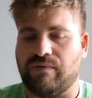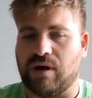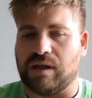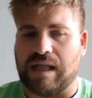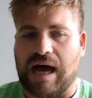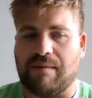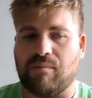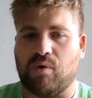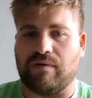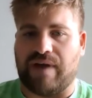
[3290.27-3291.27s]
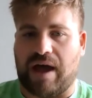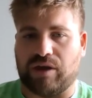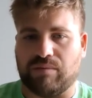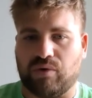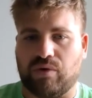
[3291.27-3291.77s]
a lot more
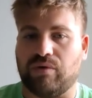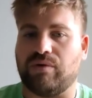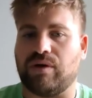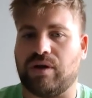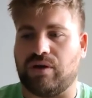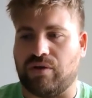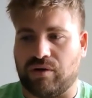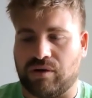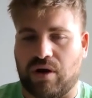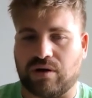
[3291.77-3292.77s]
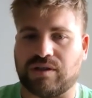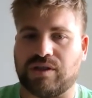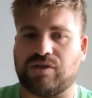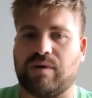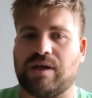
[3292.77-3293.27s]
valuable in third and long
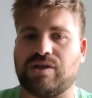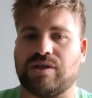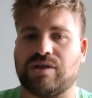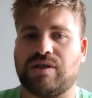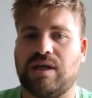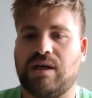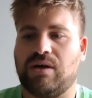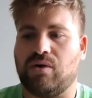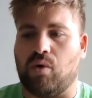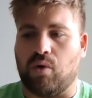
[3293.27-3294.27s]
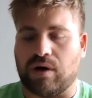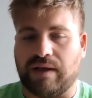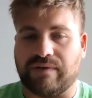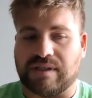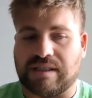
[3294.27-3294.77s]
situations, or
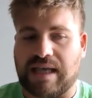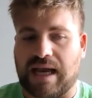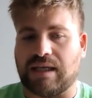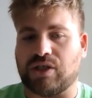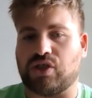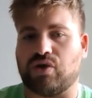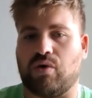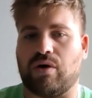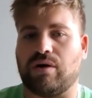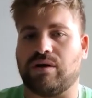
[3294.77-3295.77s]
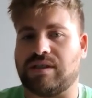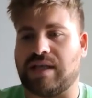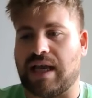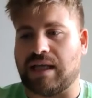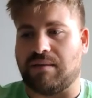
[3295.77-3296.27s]
even second and short,
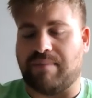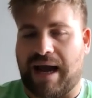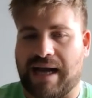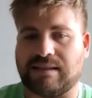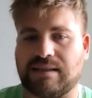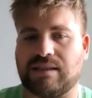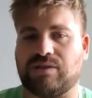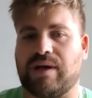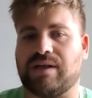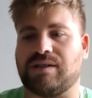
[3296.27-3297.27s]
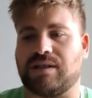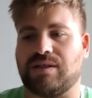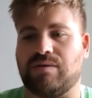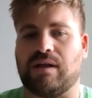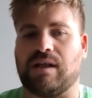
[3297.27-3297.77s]
second and pass situations, because
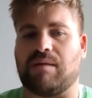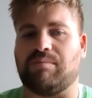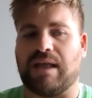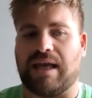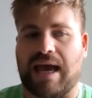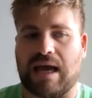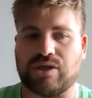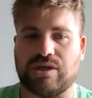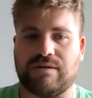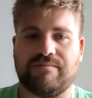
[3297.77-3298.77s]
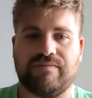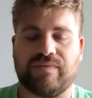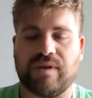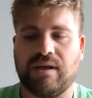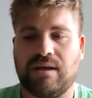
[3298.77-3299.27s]
you get a lot of play action.
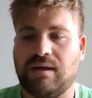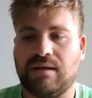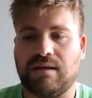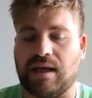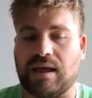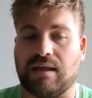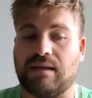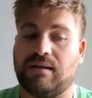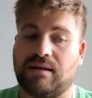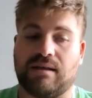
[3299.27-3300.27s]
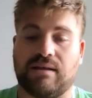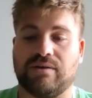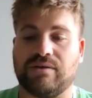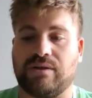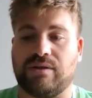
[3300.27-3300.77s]
And
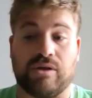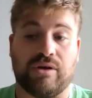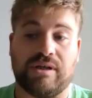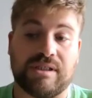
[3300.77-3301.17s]
you're going to